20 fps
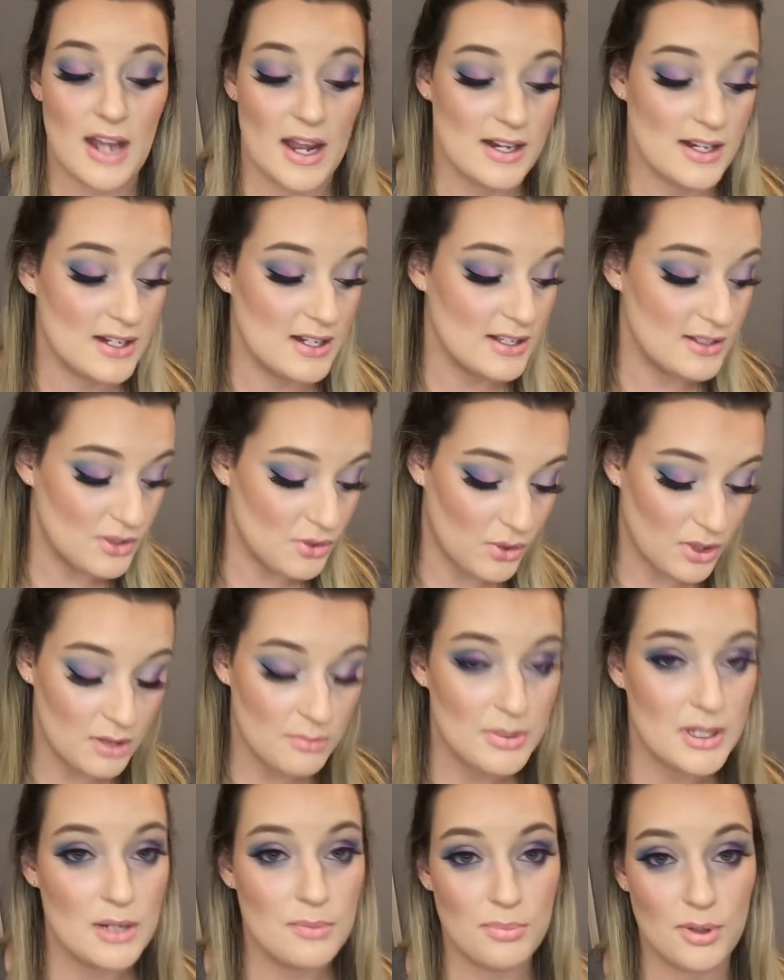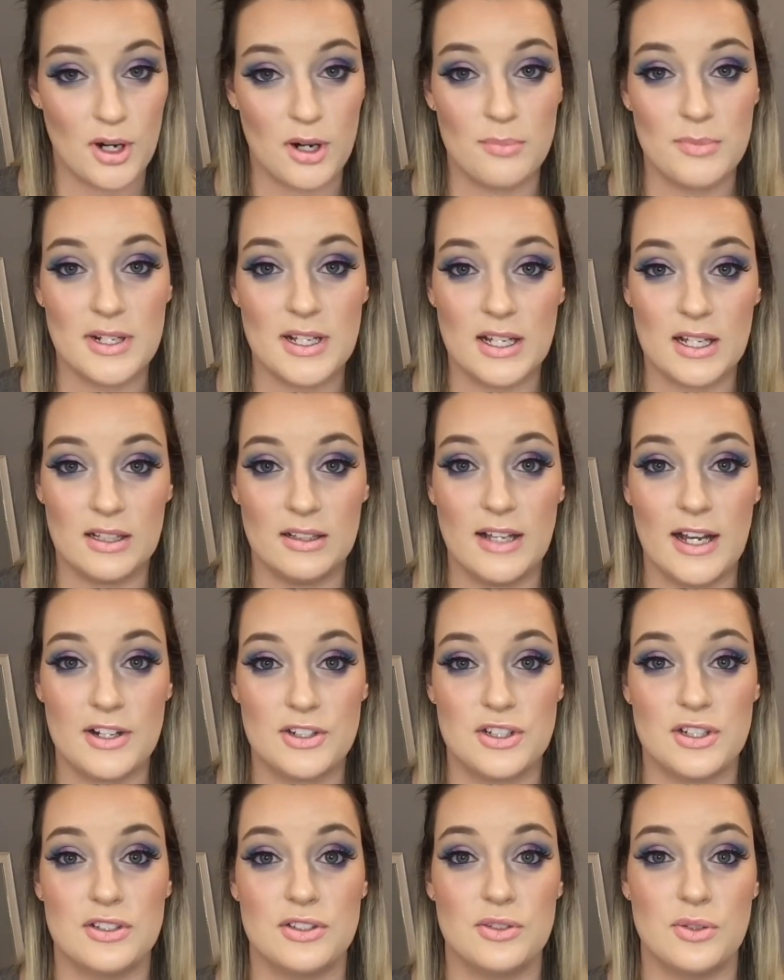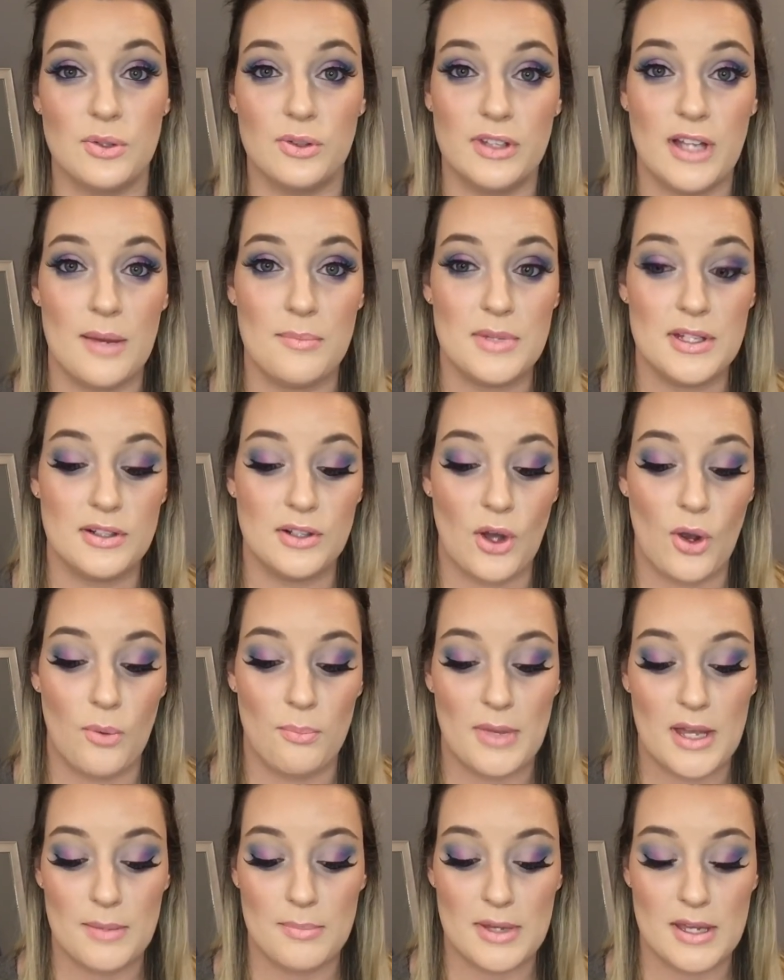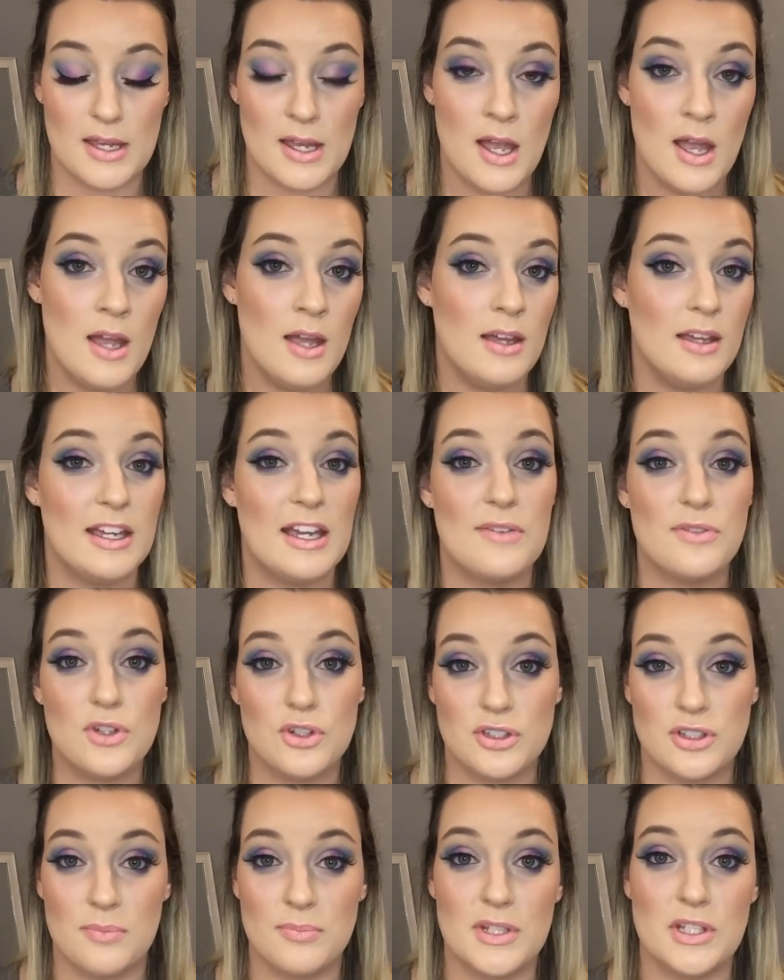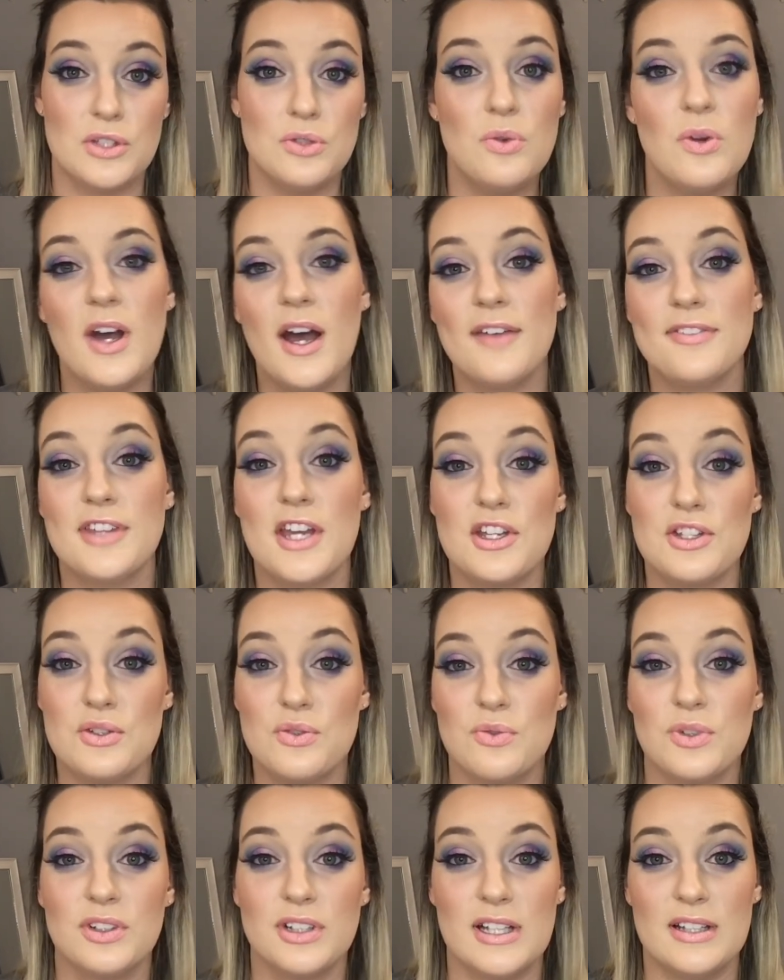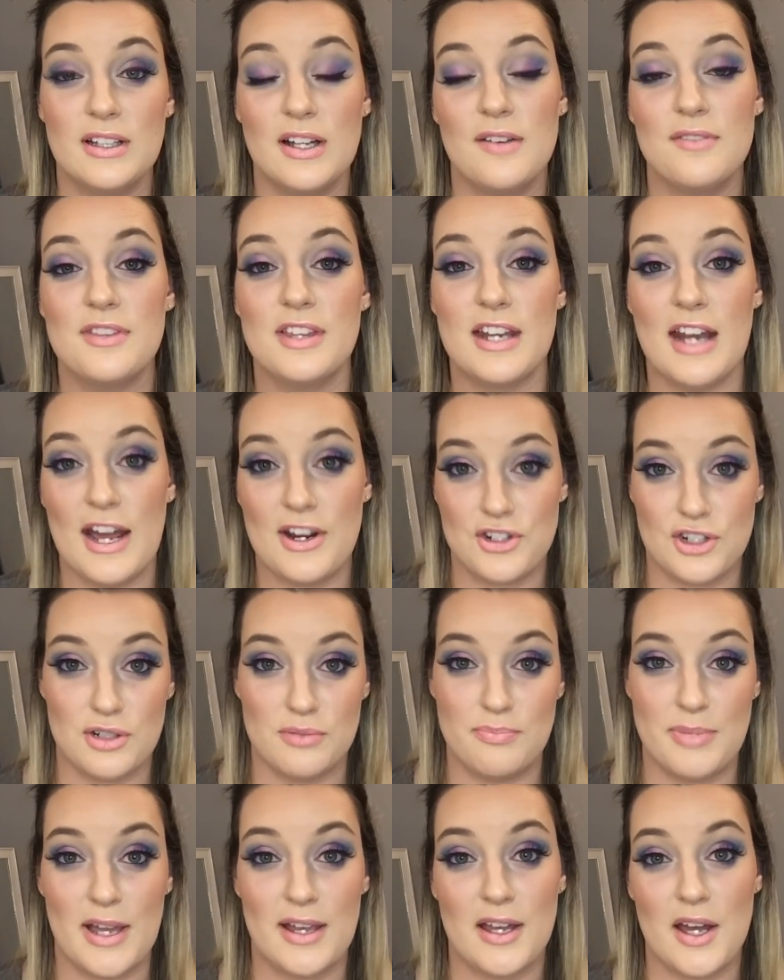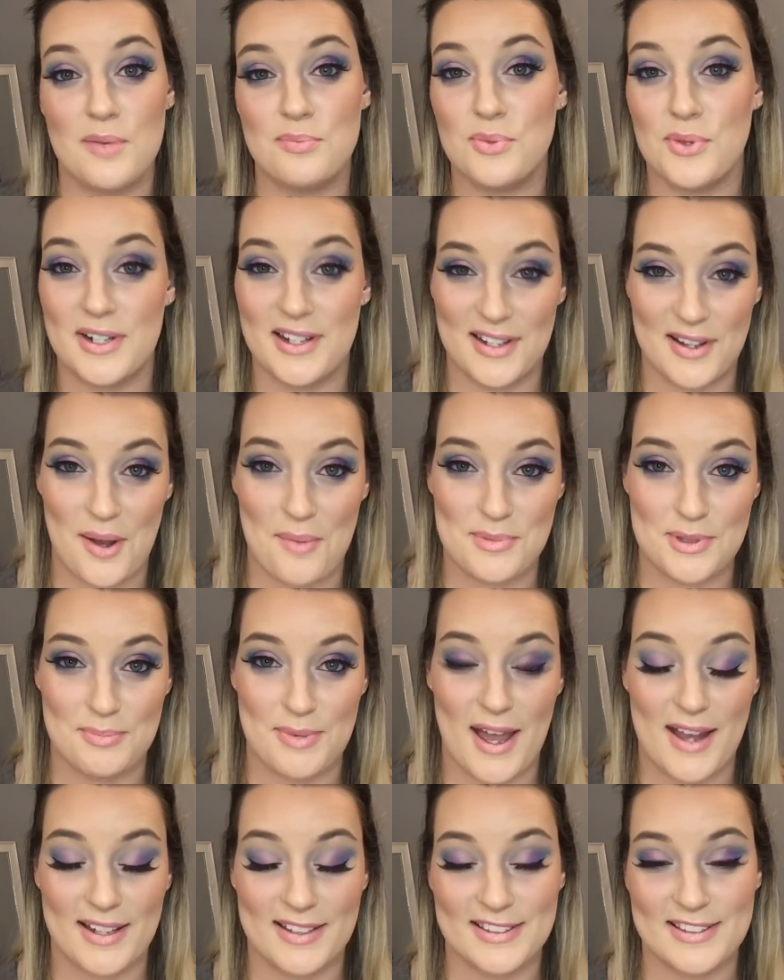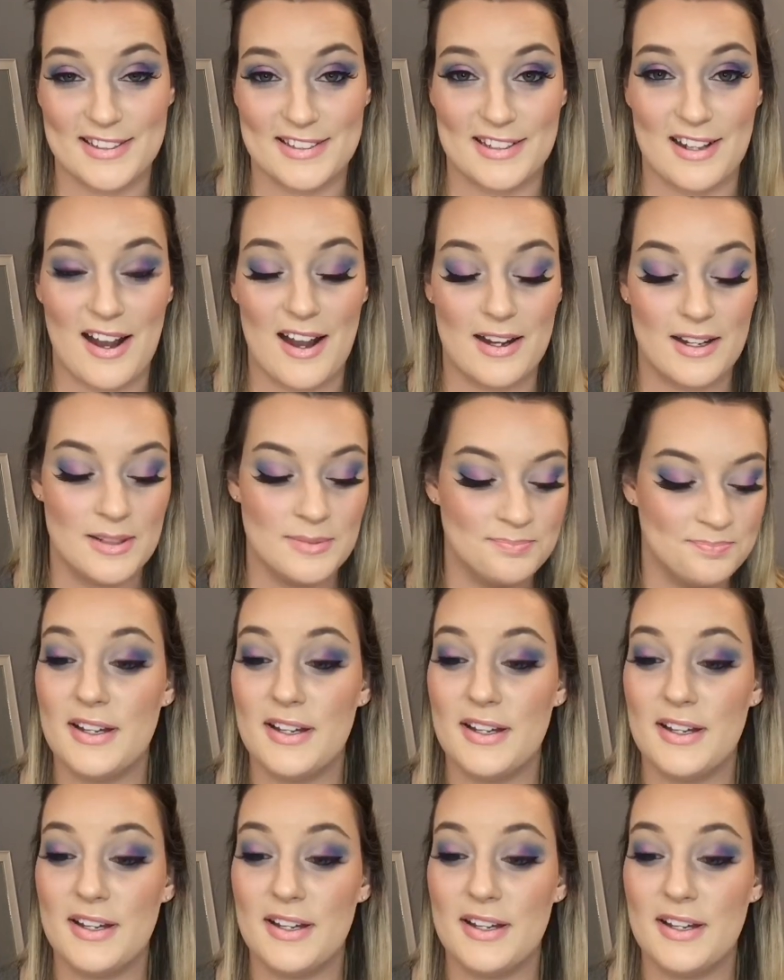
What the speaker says: And it is going to be a permanent collection, so let me know maybe if there's something you got that you really love that I should pick up when it comes back in stock.